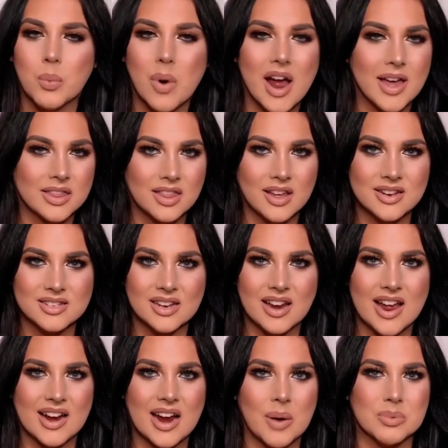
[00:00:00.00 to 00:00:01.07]
worthless, and
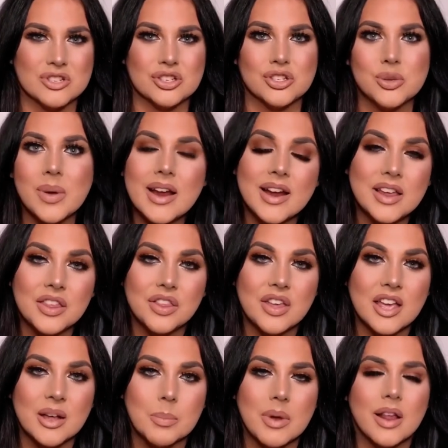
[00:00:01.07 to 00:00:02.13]
like I wasn't doing
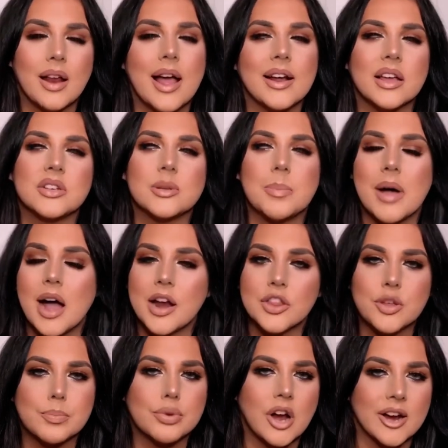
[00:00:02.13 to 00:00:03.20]
anything. But like, it's a part
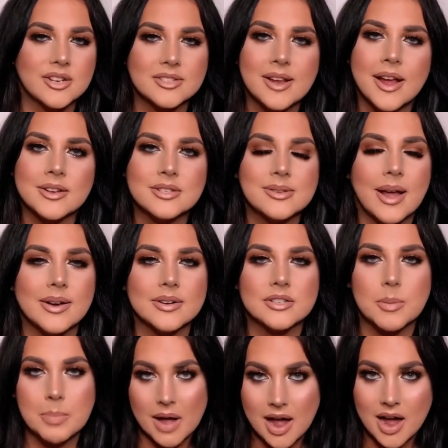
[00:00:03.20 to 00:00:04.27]
of the process, and
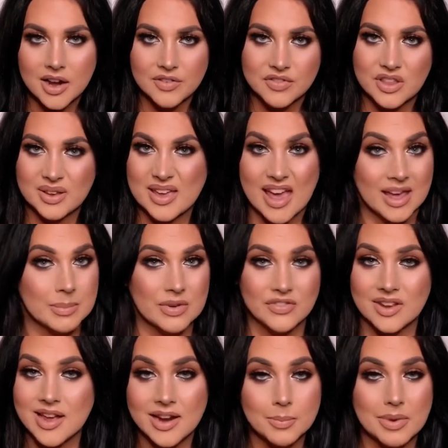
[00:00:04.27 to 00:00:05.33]
it's a part of the game
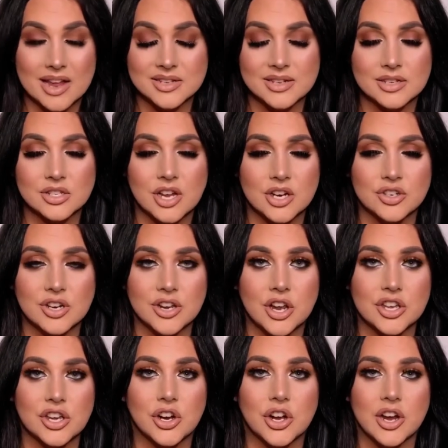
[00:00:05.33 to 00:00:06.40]
of getting plastic surgery.
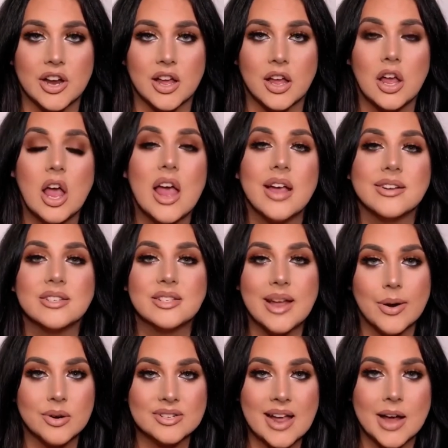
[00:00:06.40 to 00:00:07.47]
You gotta
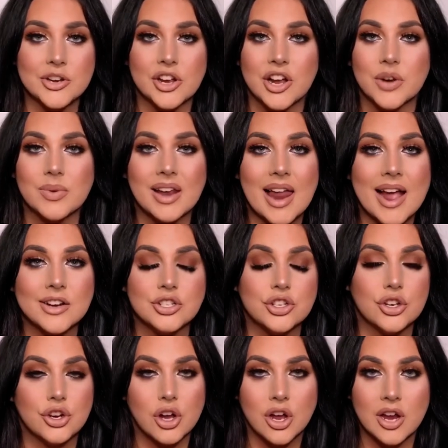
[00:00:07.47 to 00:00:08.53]
settle down, you gotta
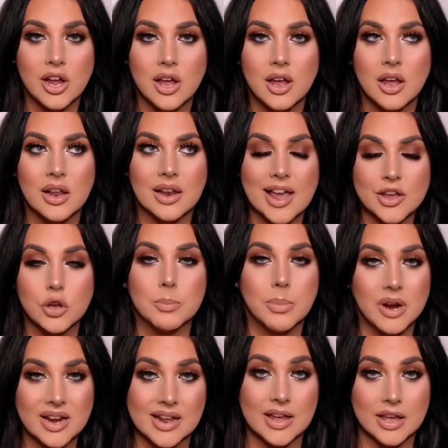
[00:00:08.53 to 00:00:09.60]
relax, you gotta let your
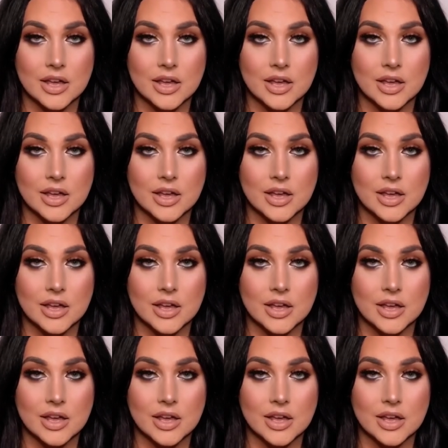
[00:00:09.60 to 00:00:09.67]
body